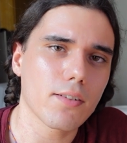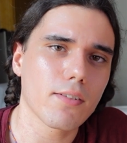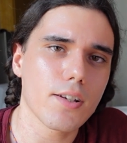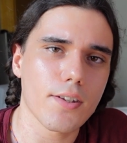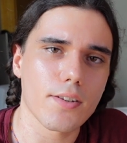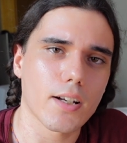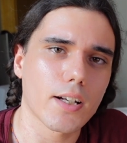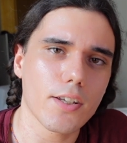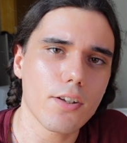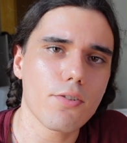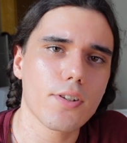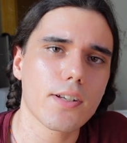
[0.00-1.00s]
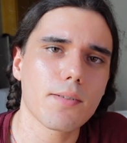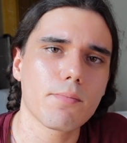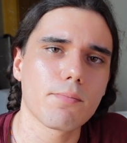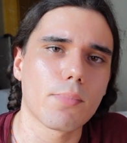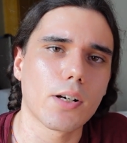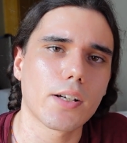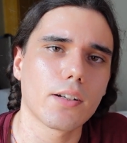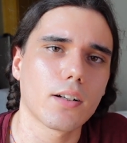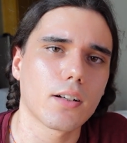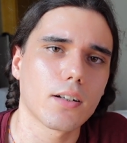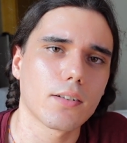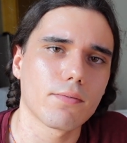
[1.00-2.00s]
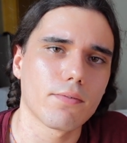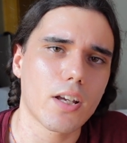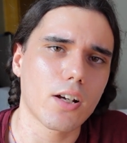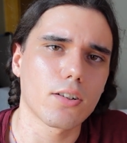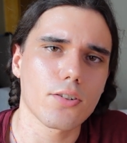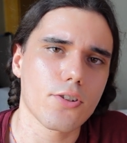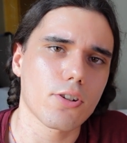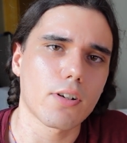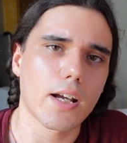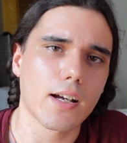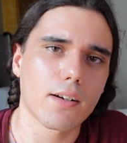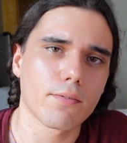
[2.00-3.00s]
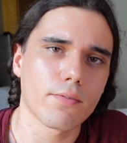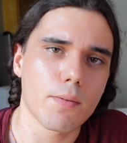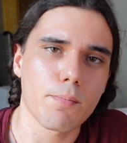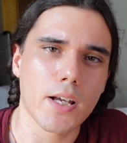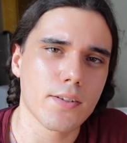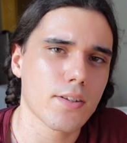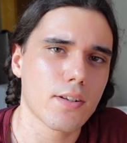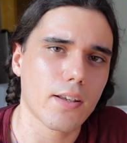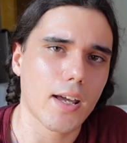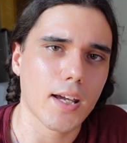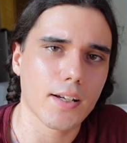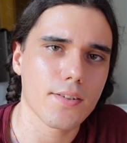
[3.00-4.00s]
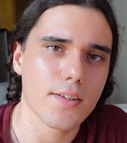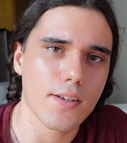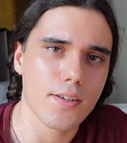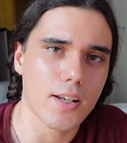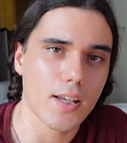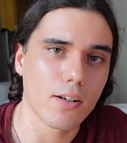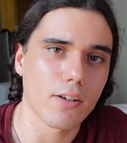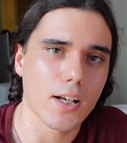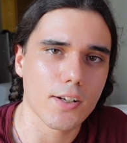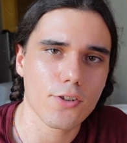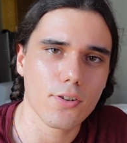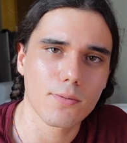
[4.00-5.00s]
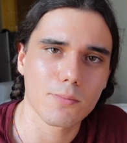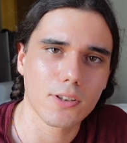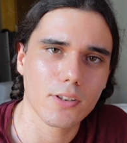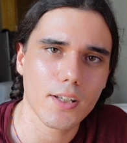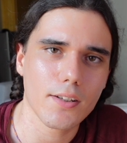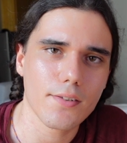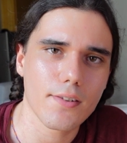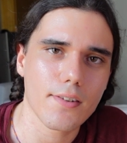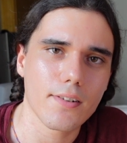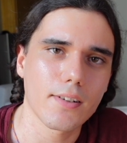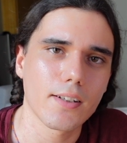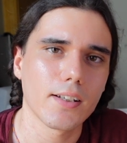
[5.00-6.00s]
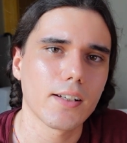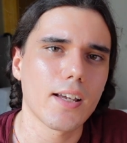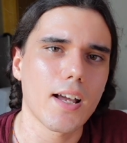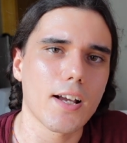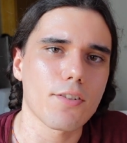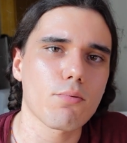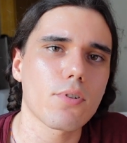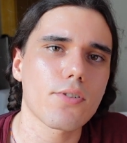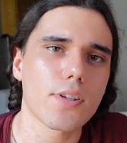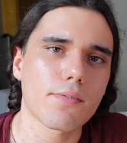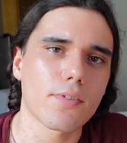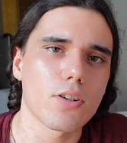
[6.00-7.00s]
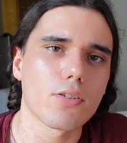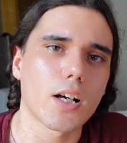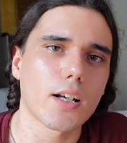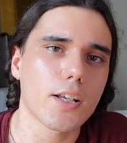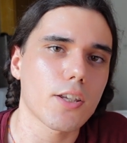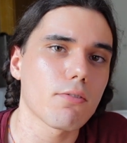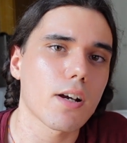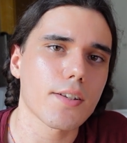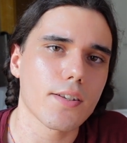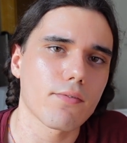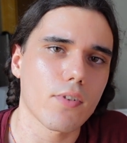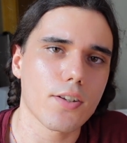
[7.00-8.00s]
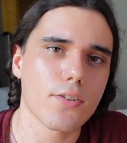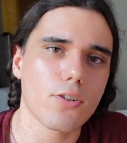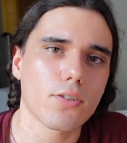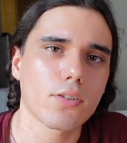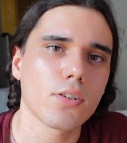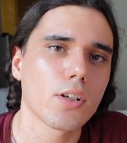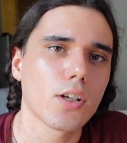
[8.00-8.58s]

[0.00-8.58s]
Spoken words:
reasons I use them, but they also have the best access to international markets, as well as if you're not a US investor,